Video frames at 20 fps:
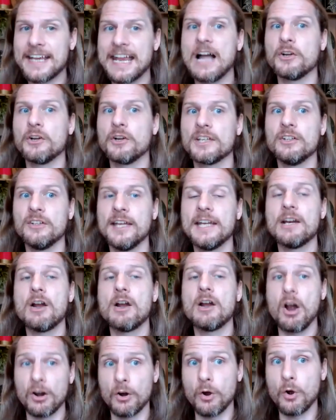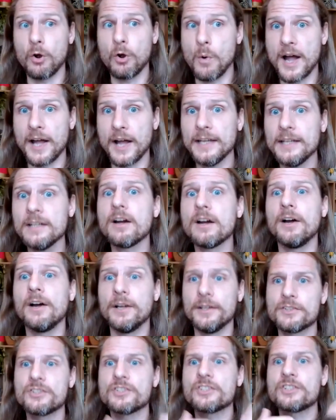calculate ROI
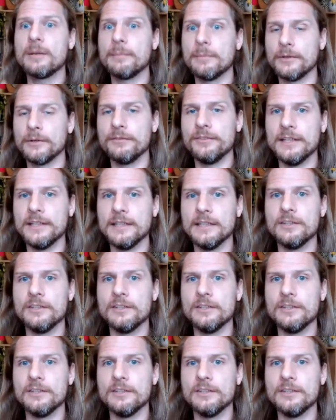on some of